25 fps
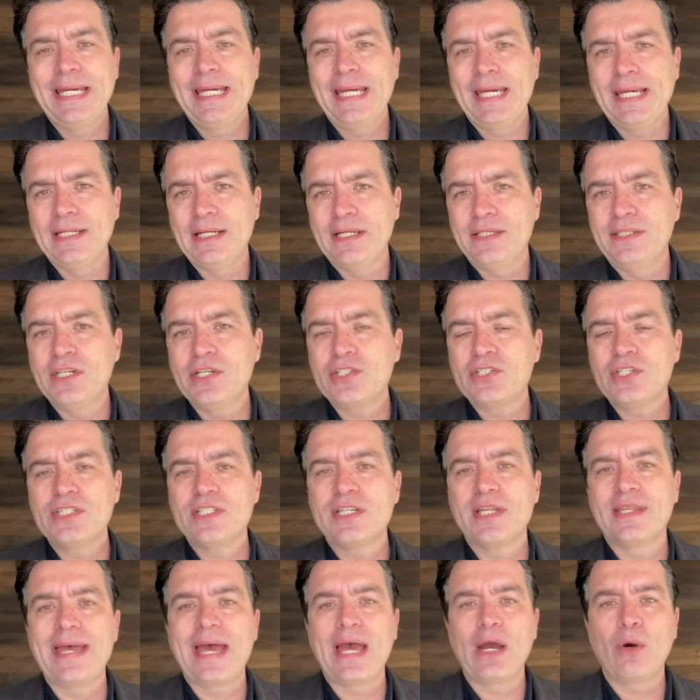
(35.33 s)
In addition
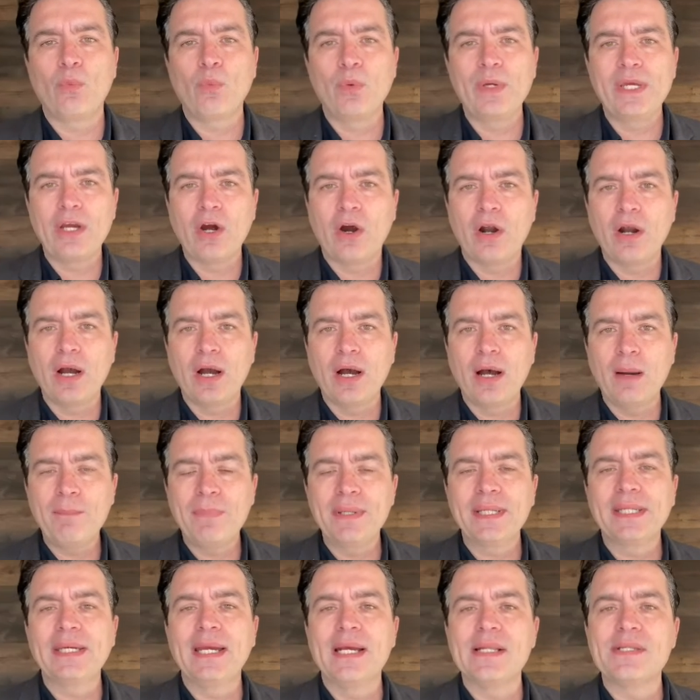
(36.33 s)
to that, we are up
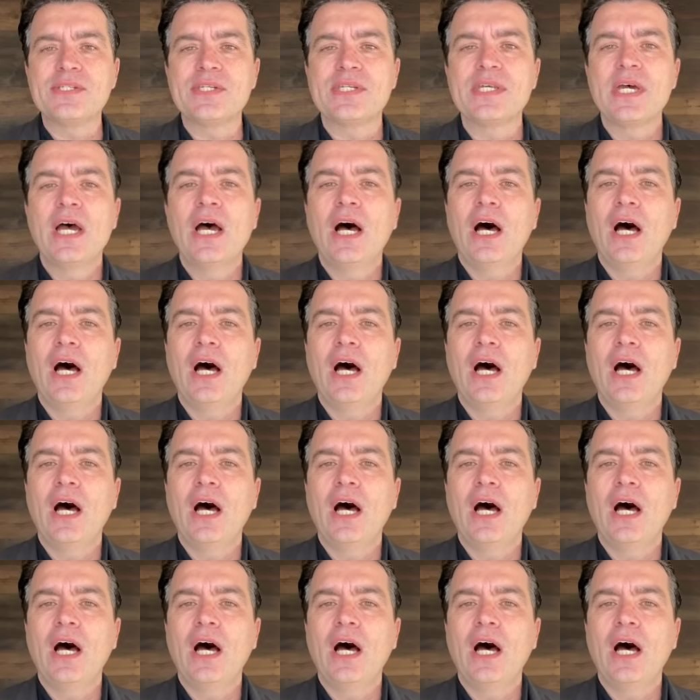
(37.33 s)
against